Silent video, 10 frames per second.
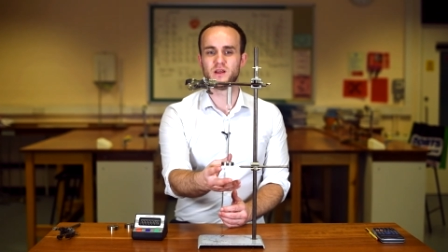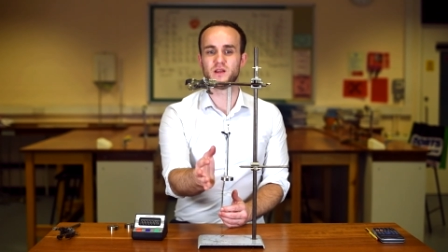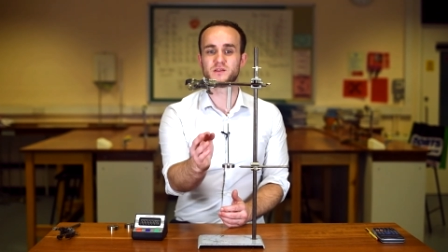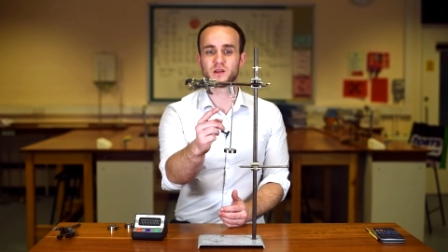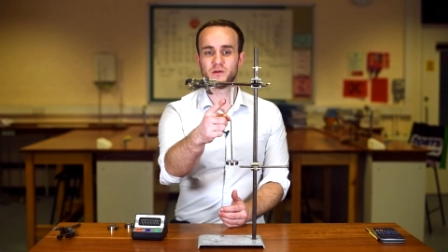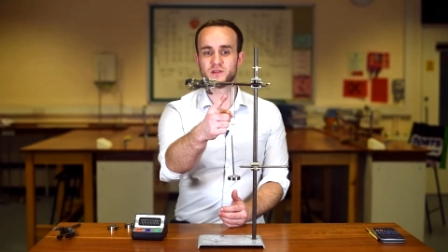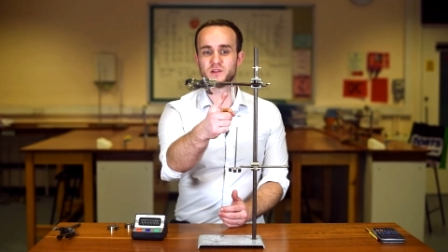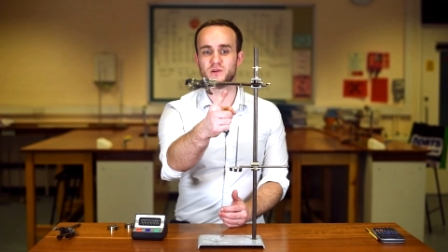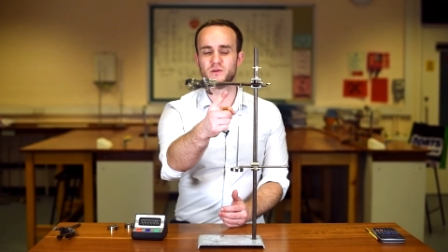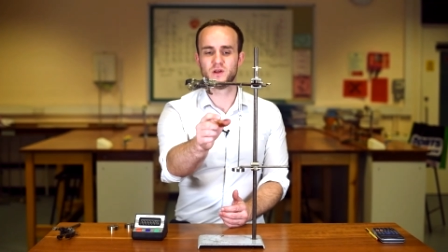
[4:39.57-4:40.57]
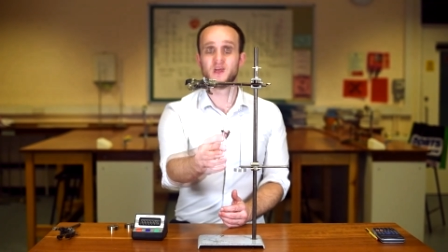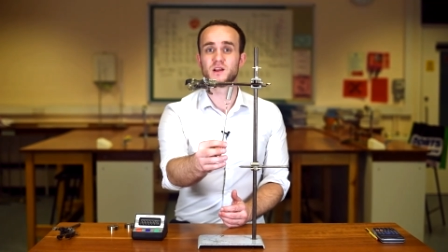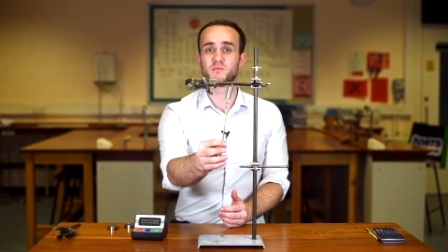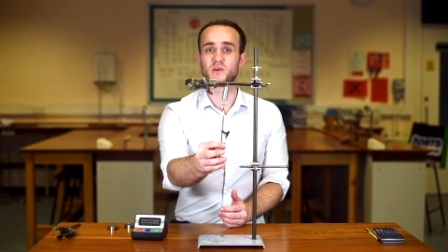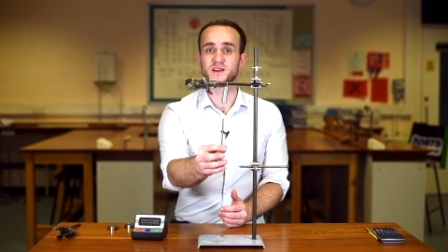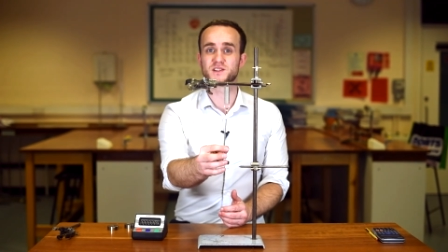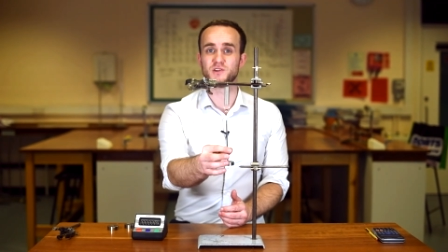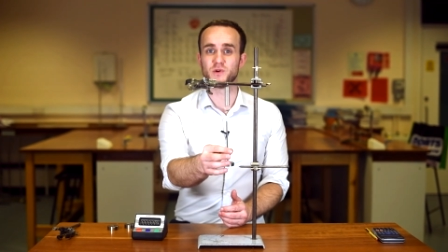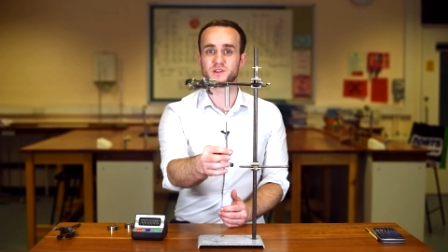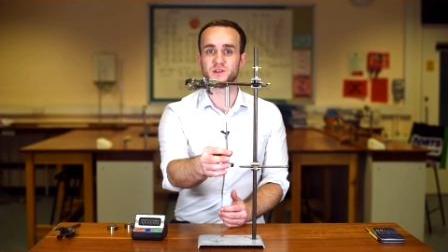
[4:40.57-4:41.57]
it's going to compress too
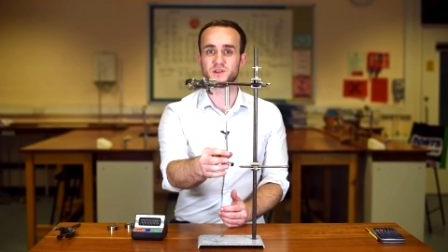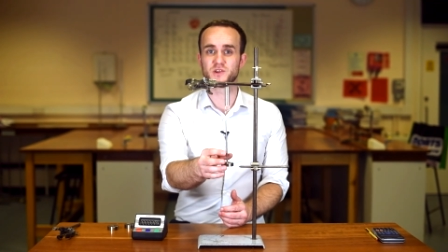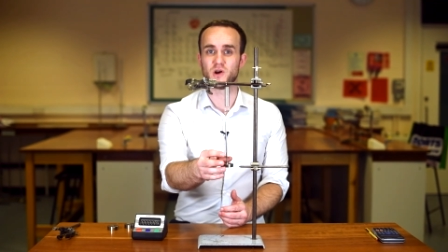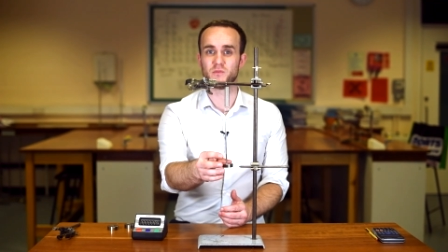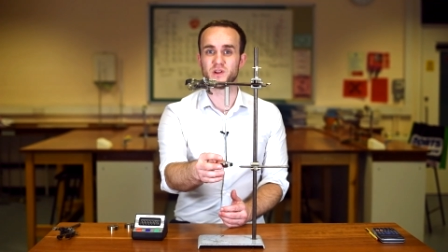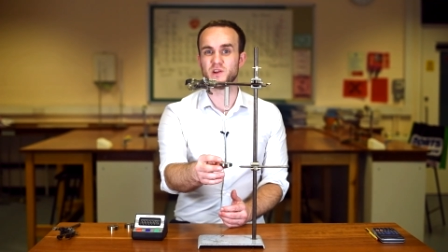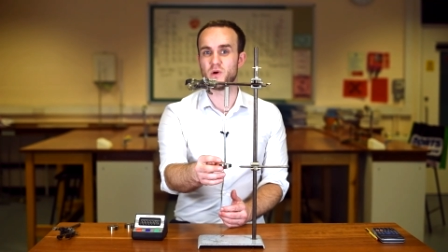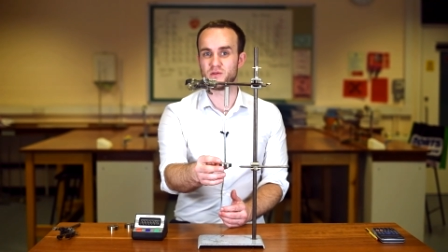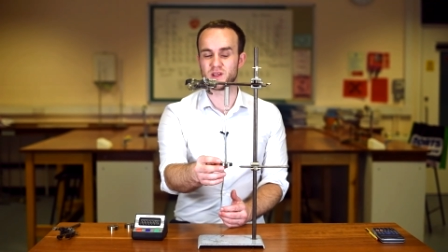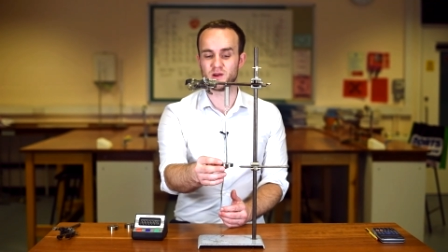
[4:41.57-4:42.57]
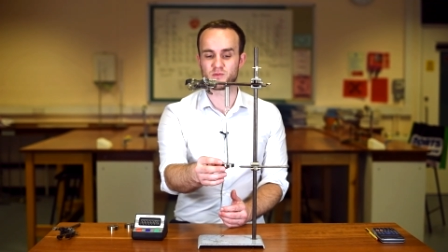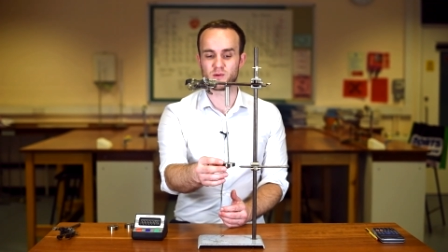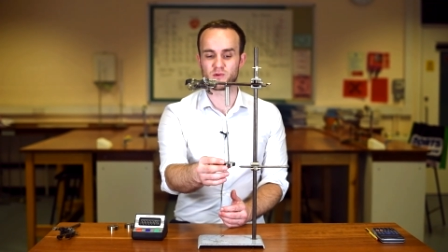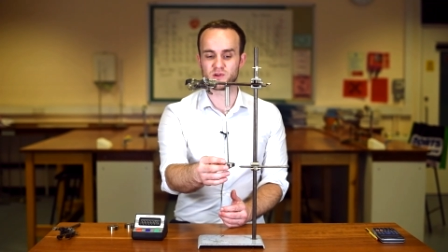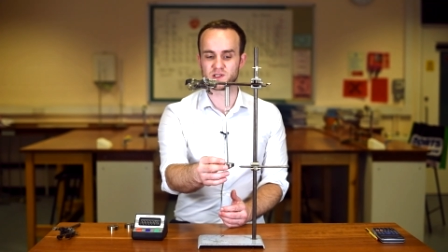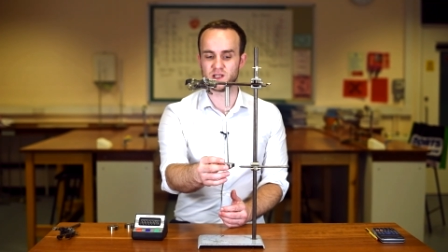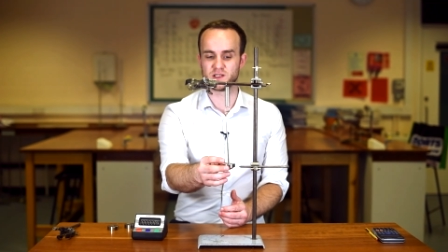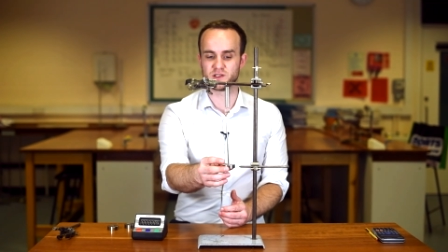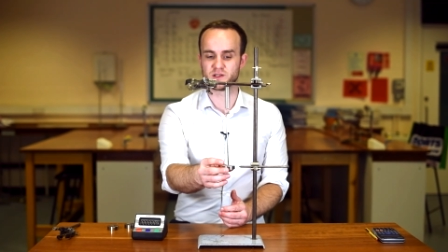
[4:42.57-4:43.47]
much at the top and you won't get a proper oscillation.